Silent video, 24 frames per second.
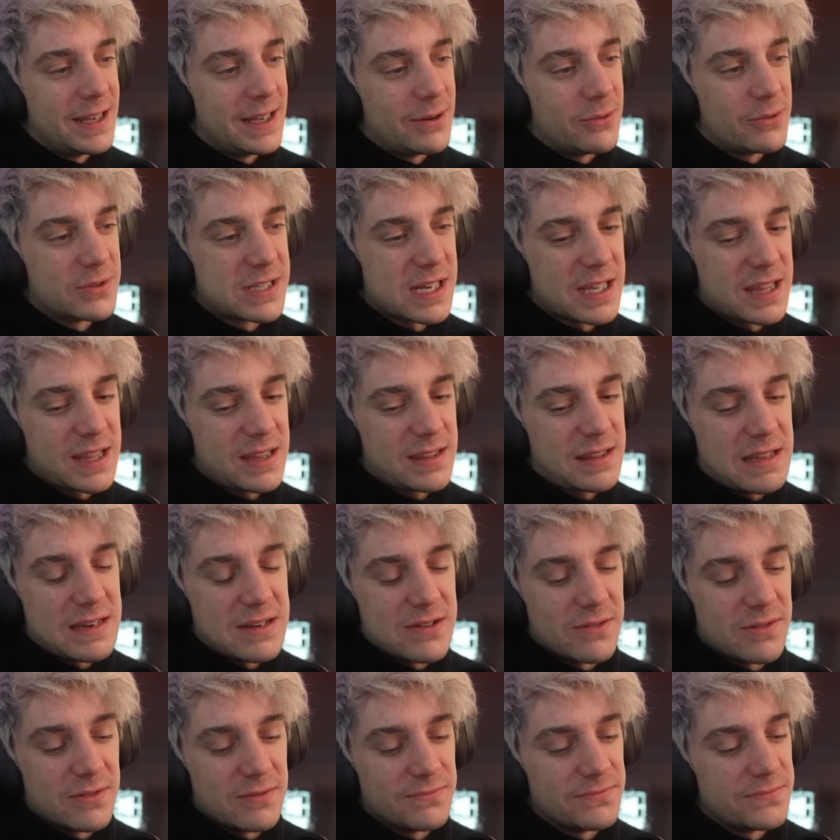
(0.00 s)
Which I think they
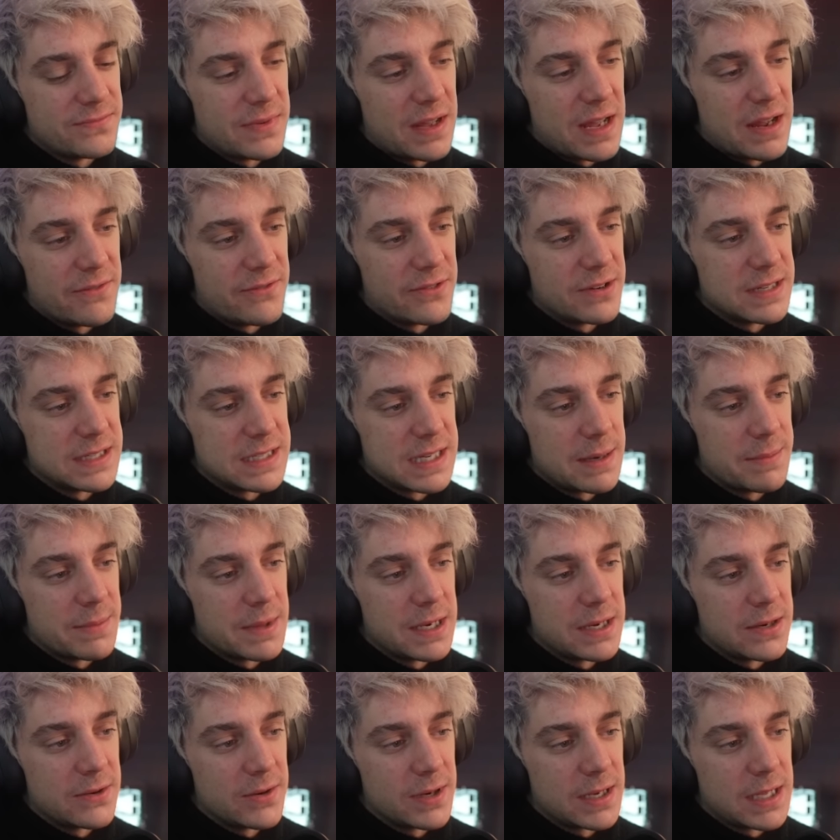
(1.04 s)
do every time
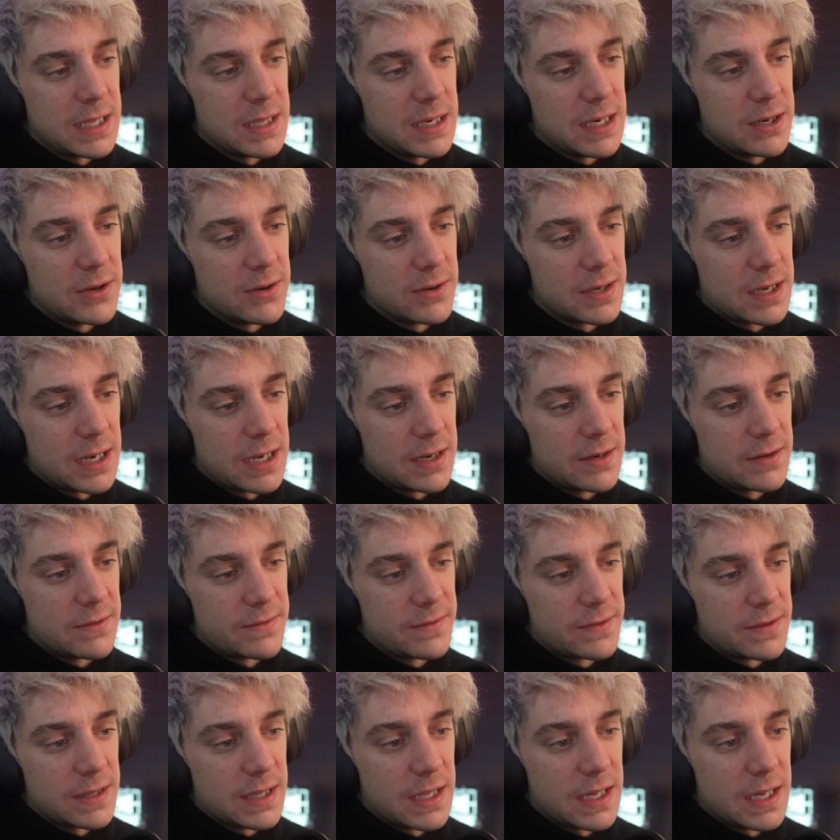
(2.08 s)
they do a keynote kind
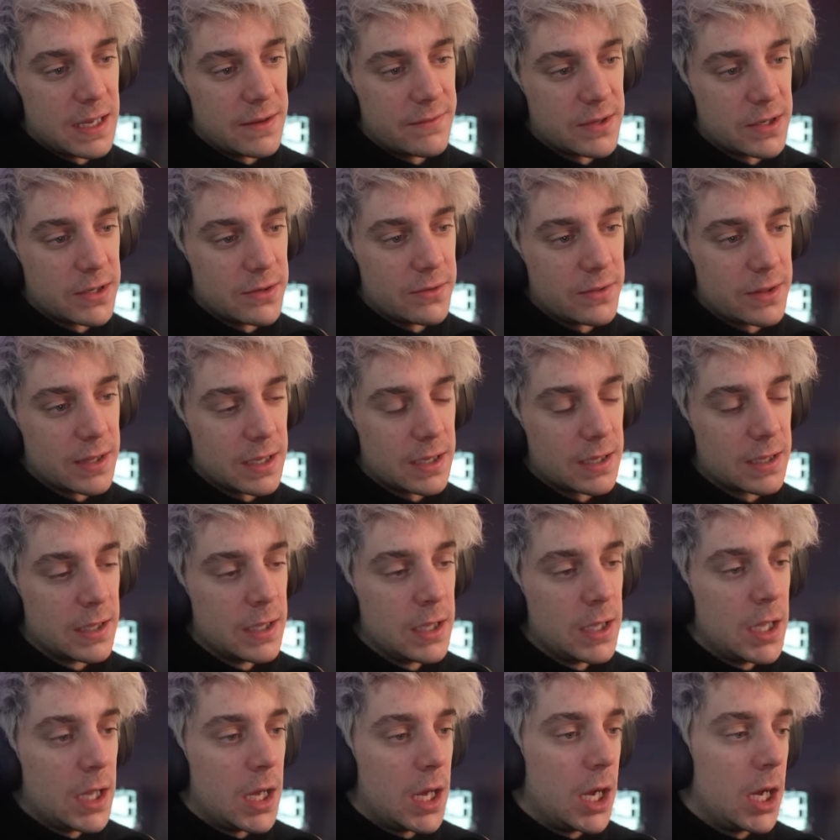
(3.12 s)
of, and they have a new thing.
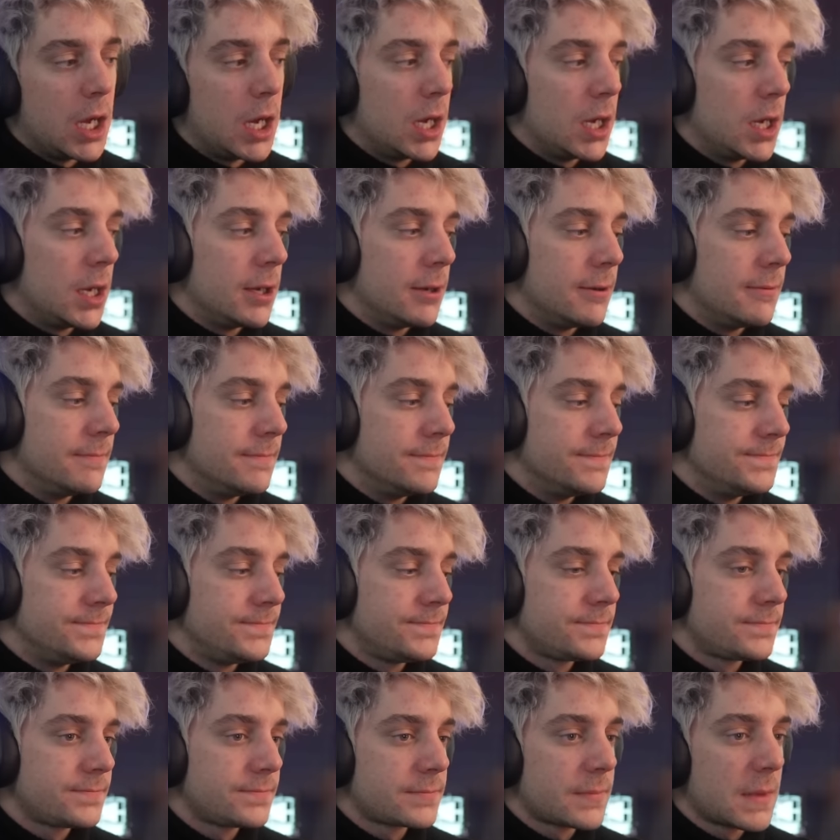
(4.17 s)
But
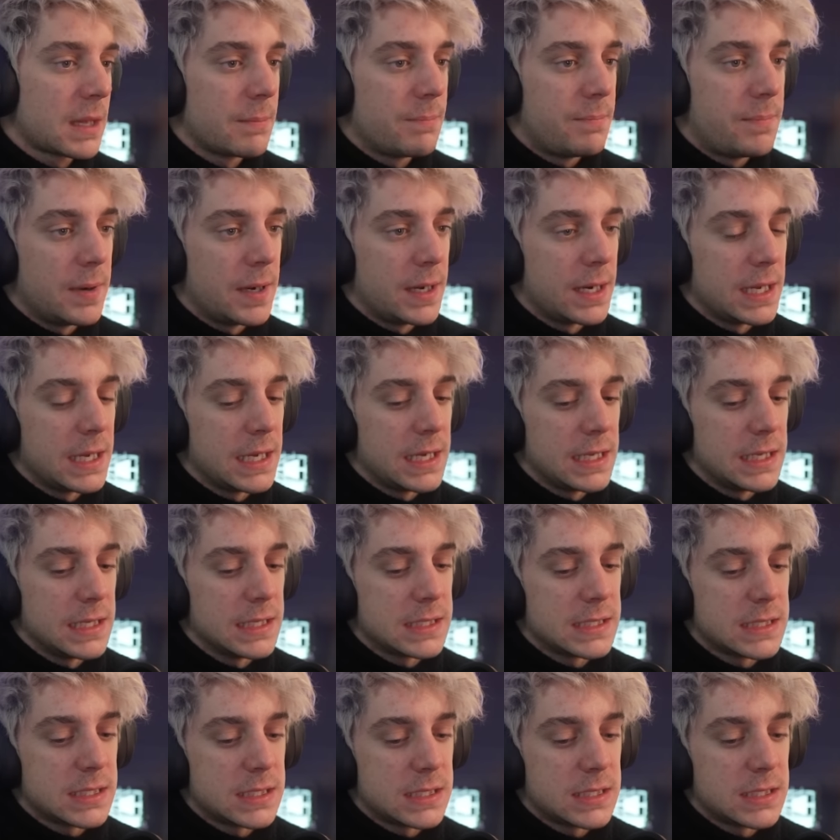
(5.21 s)

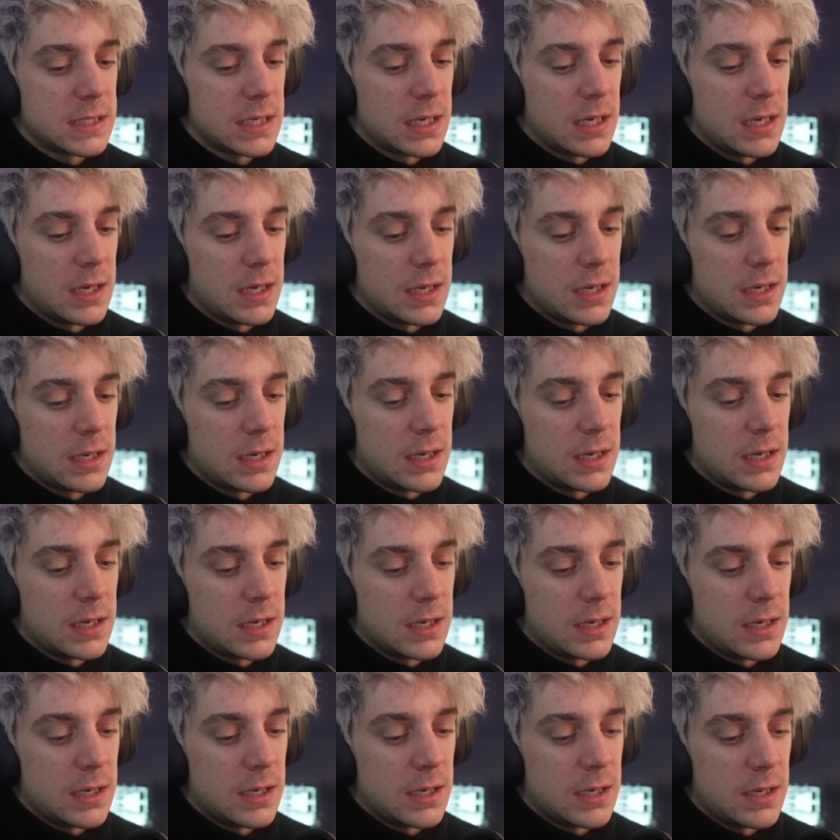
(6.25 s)
it looks
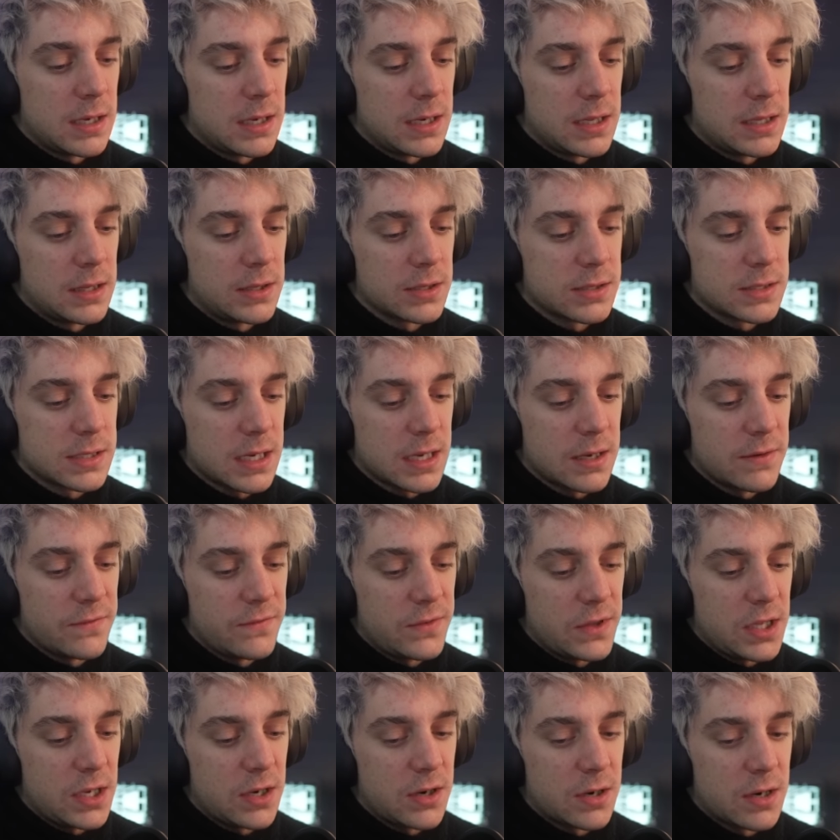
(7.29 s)
like a
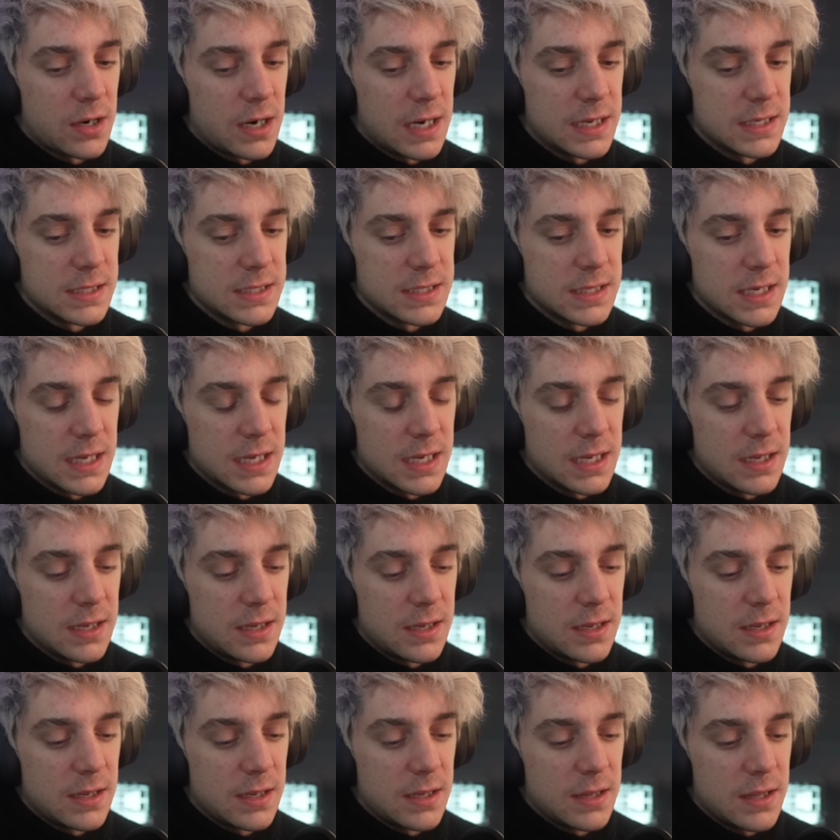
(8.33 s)
VR headset
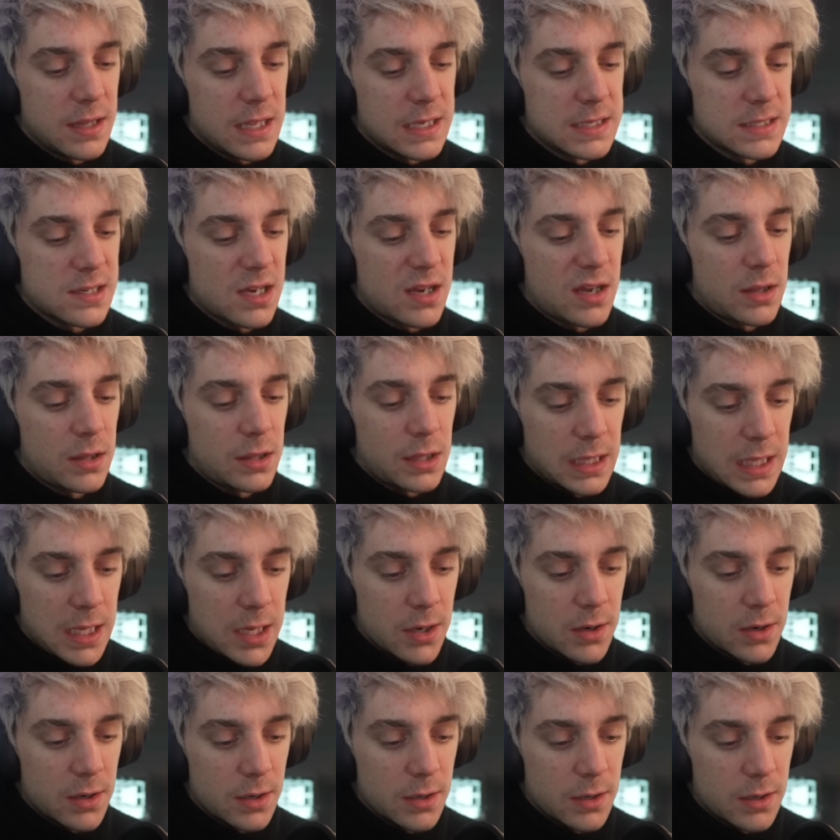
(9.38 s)
that's
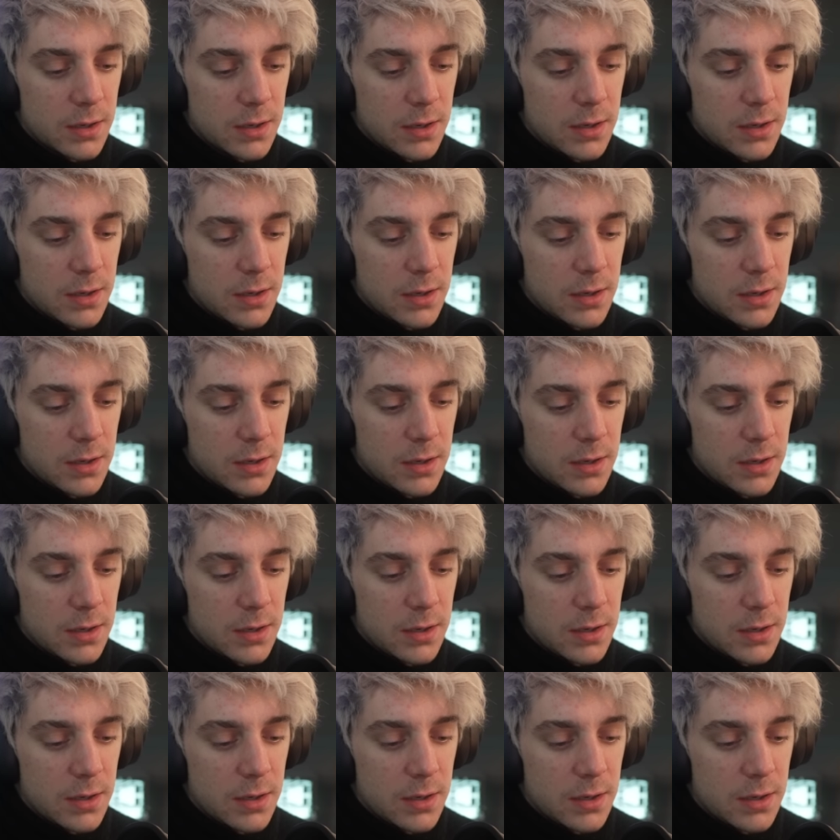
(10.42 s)
clear.